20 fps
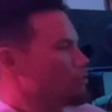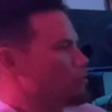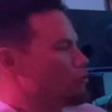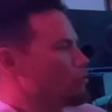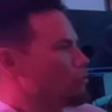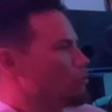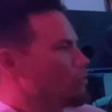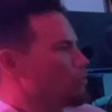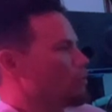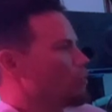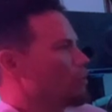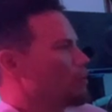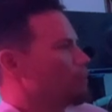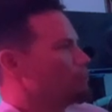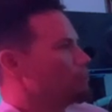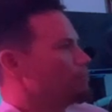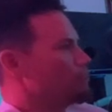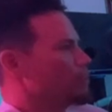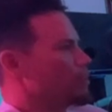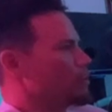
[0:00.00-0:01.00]
it's true.
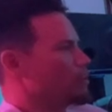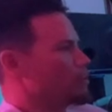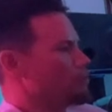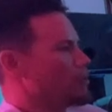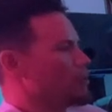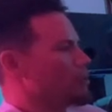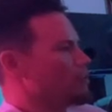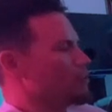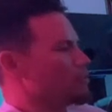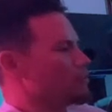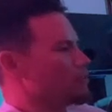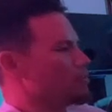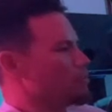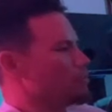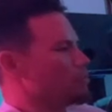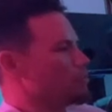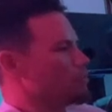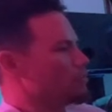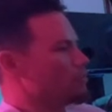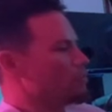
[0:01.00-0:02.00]
There's many things that
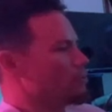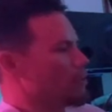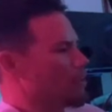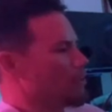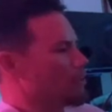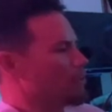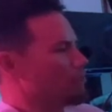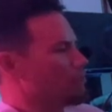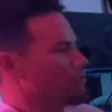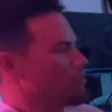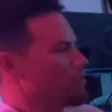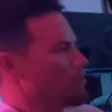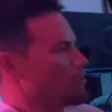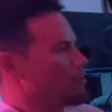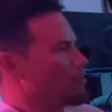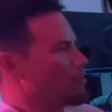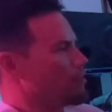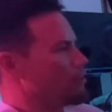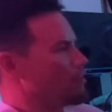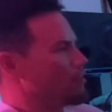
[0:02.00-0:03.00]
people will say
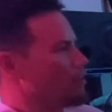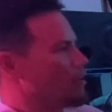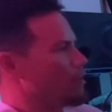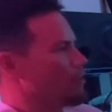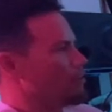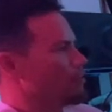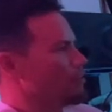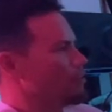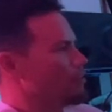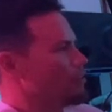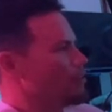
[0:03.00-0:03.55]
via the internet,